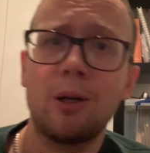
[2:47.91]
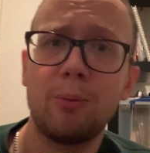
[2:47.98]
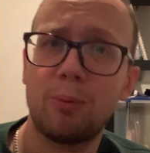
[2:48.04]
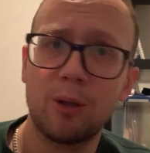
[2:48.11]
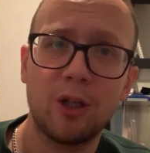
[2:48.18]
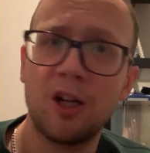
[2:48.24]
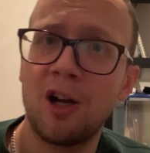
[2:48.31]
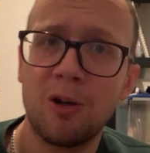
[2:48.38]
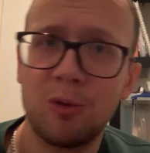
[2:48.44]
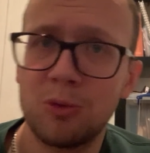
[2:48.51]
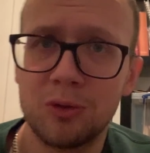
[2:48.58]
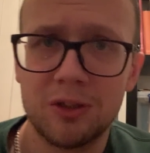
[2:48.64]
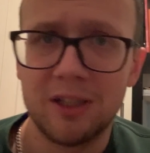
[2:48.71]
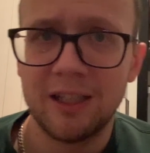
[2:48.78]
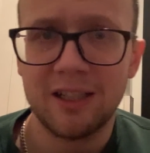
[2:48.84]
open
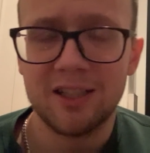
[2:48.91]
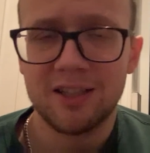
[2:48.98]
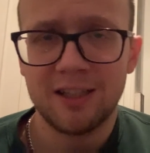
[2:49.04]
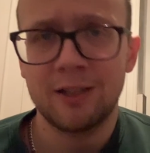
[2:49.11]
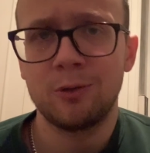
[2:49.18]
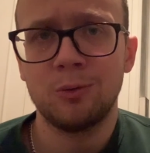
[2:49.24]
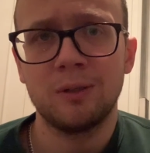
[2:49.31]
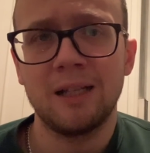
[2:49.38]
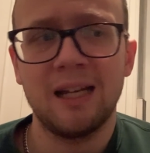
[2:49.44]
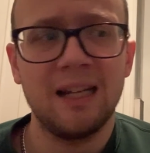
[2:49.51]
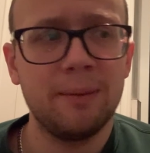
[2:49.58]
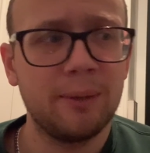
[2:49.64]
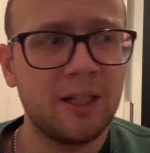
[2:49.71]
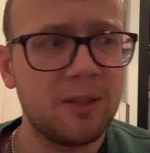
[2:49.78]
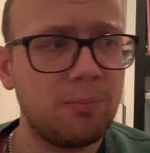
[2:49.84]
goals in a single
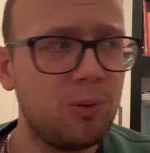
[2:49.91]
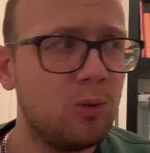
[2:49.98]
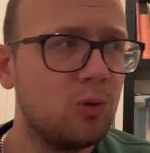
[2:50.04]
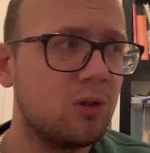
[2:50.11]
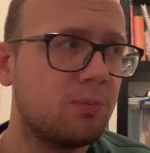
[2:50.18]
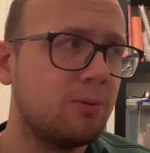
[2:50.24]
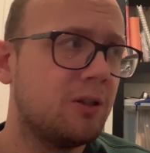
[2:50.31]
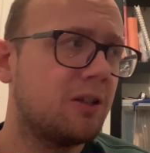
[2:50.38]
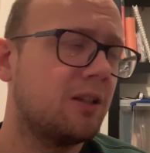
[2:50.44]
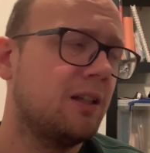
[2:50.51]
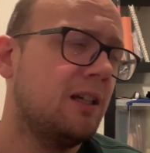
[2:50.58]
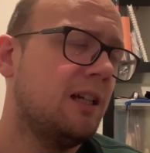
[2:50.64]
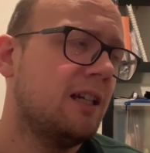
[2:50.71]
game against Portsmouth.